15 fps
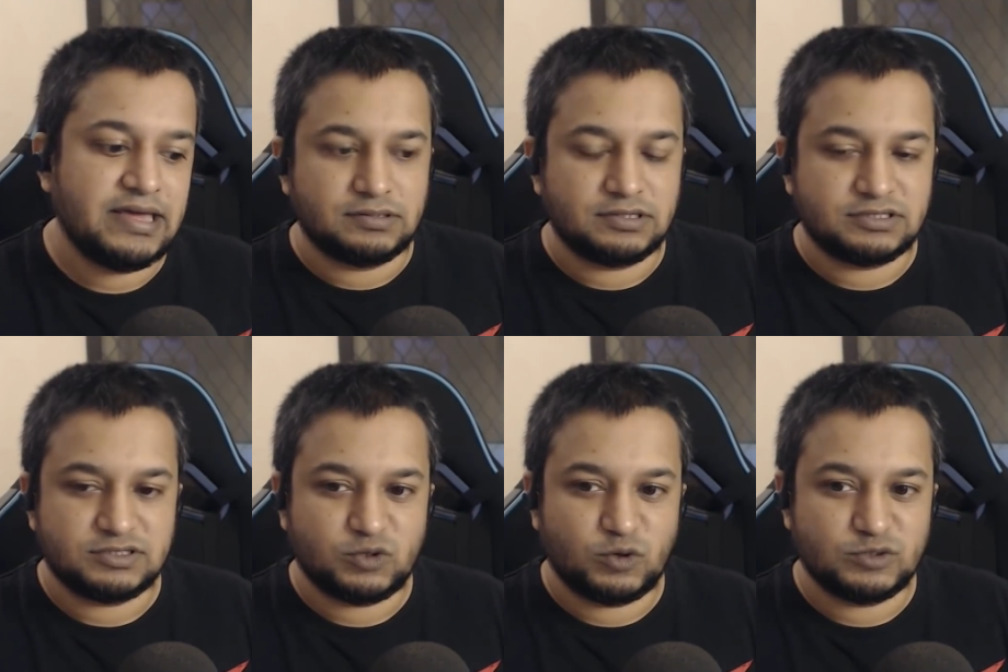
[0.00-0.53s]

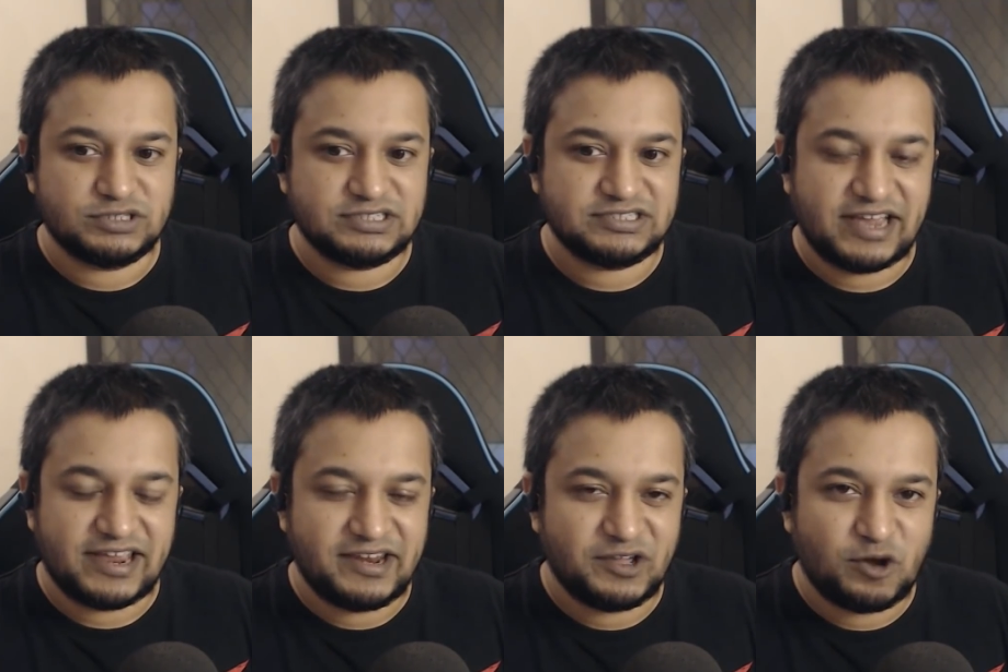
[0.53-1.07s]
This is Hoezaay
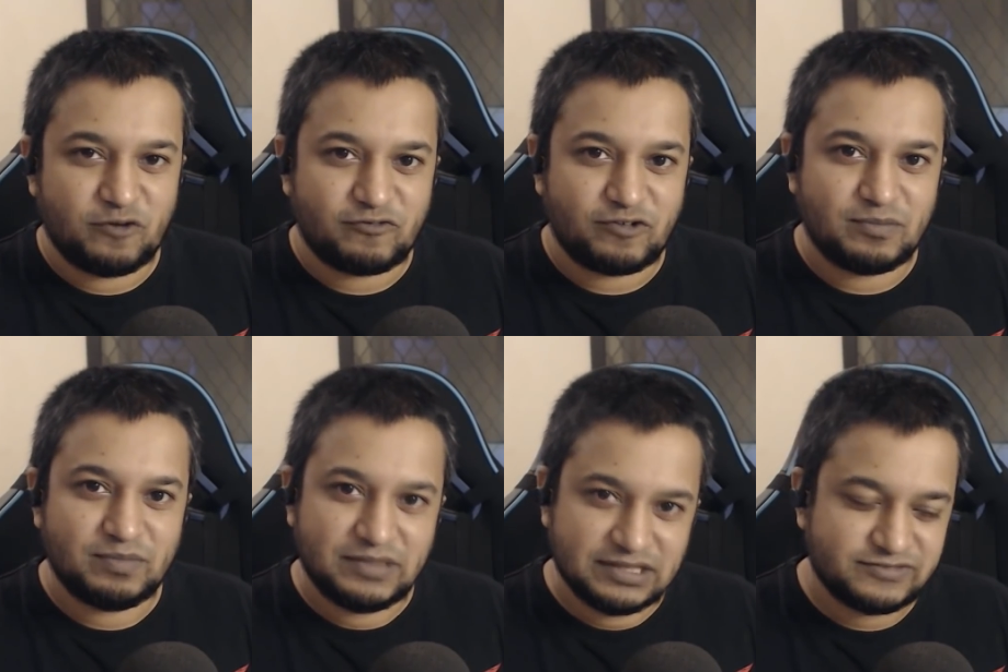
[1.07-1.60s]
signing off
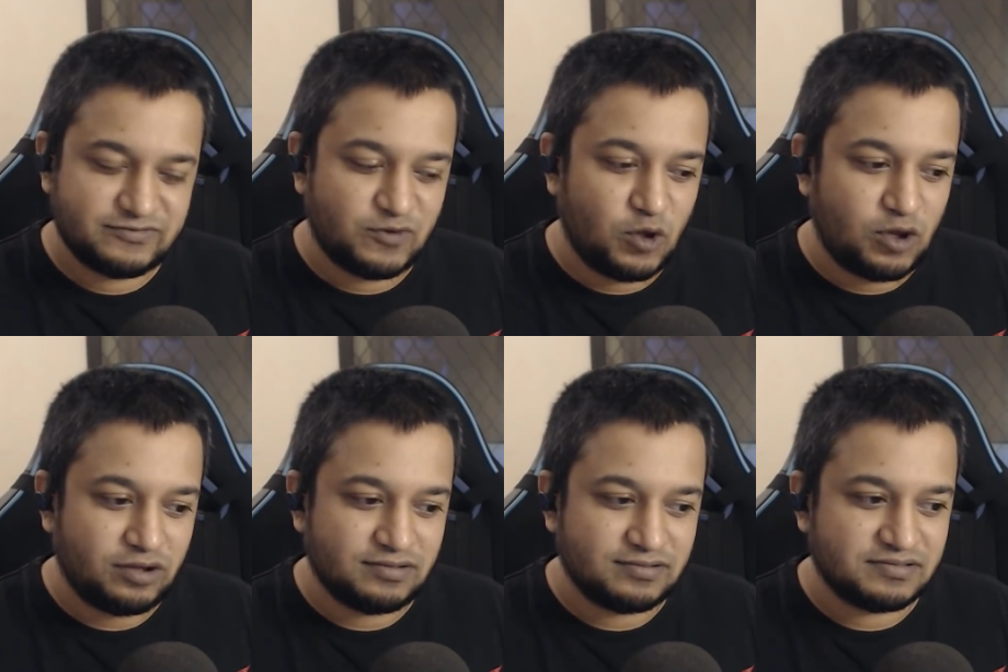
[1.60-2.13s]
from this
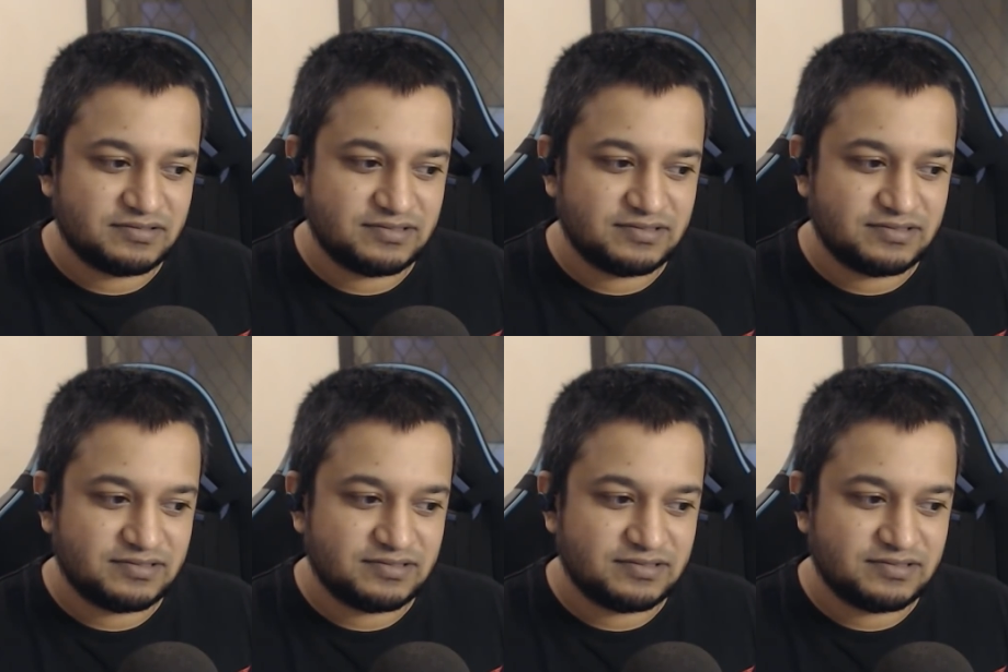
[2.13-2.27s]
vlog.